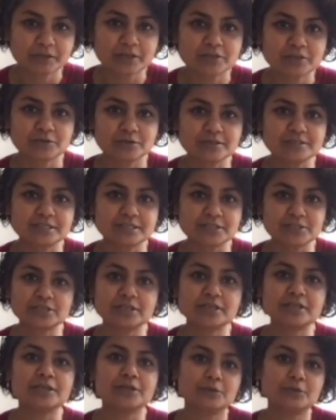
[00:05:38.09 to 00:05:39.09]
So
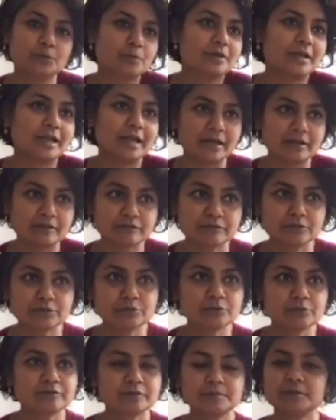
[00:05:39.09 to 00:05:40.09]
essentially you will have
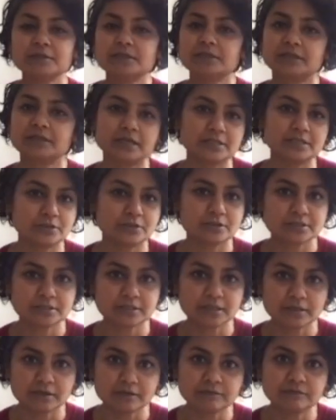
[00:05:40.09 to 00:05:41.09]
to familiarize
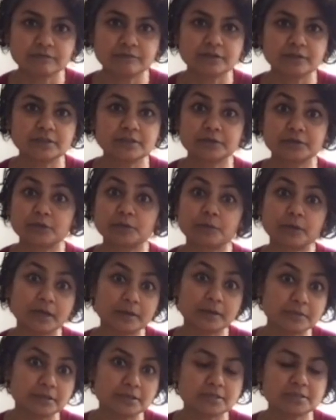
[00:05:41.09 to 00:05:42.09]
yourself with the
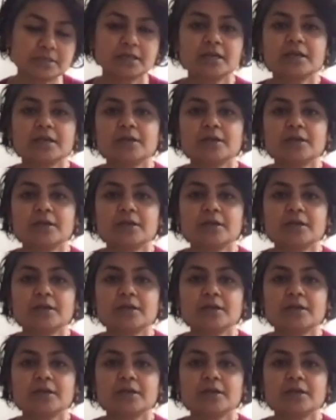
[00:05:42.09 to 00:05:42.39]
requirements.